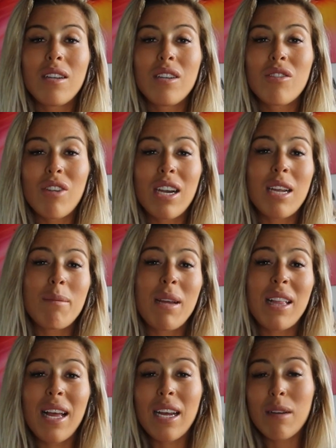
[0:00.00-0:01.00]
treating
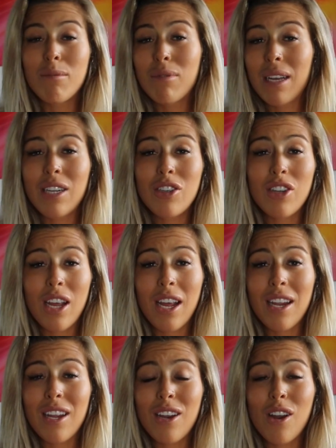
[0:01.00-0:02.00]
me like complete
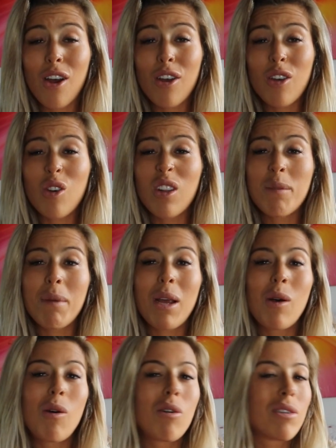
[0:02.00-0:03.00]
shit, you know, calling me
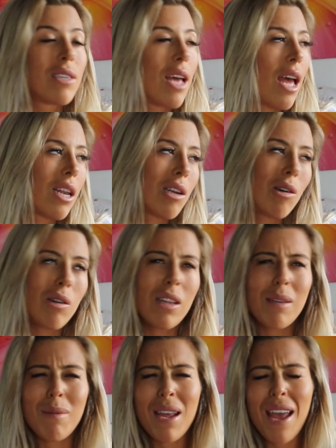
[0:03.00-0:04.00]
horsehead,
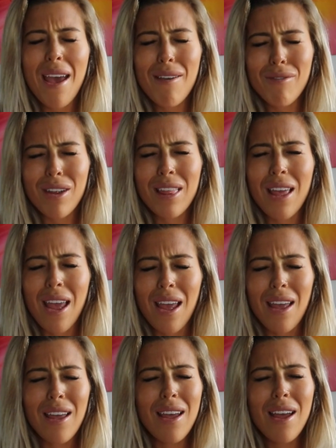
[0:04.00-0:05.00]
calling me everything.
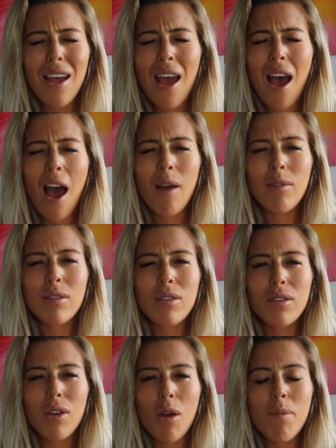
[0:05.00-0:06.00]
I was
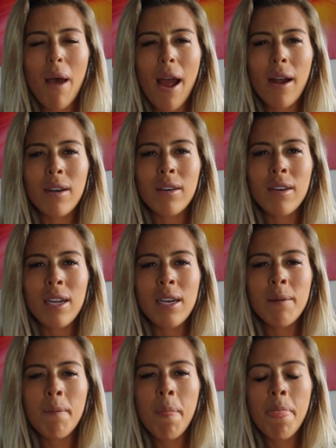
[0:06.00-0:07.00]
so paranoid.